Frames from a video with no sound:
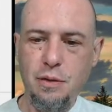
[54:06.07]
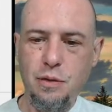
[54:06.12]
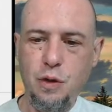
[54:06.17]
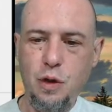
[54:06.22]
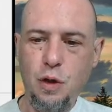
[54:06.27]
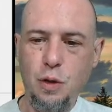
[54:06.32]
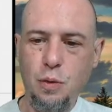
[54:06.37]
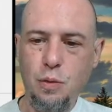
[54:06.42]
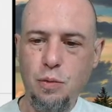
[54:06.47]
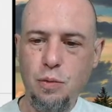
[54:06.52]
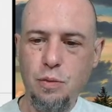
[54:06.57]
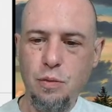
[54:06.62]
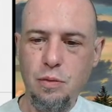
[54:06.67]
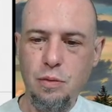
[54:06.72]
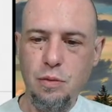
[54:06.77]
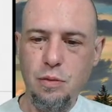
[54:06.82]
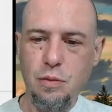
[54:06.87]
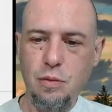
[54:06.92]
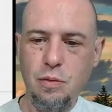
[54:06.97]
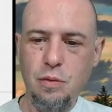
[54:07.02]
two,
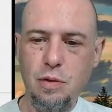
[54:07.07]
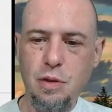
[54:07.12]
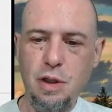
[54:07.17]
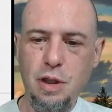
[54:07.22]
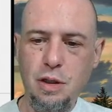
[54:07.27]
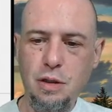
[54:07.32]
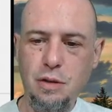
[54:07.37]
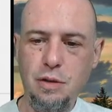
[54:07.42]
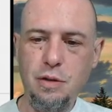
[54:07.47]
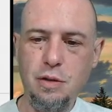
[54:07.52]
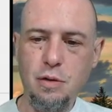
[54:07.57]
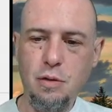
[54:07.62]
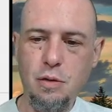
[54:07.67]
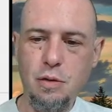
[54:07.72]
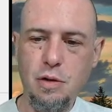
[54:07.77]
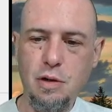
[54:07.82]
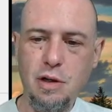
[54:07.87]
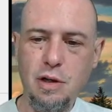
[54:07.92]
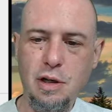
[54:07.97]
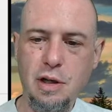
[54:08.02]
in
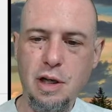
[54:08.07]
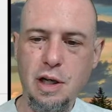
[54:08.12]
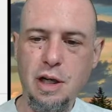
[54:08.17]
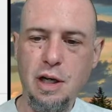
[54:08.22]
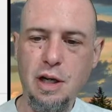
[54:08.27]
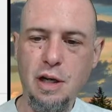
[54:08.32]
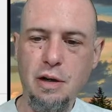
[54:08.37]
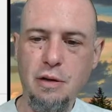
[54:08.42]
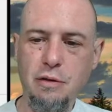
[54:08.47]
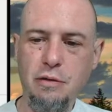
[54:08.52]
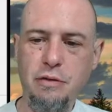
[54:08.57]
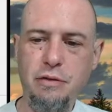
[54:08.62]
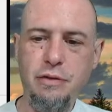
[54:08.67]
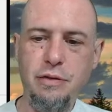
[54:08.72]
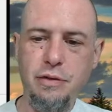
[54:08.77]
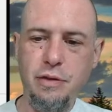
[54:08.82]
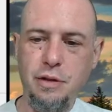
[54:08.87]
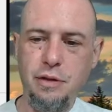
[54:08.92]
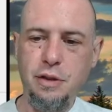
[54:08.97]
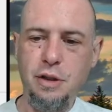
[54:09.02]
score of
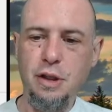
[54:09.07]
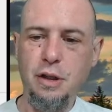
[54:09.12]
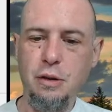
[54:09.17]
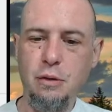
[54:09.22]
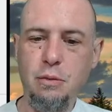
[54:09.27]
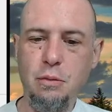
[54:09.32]
two.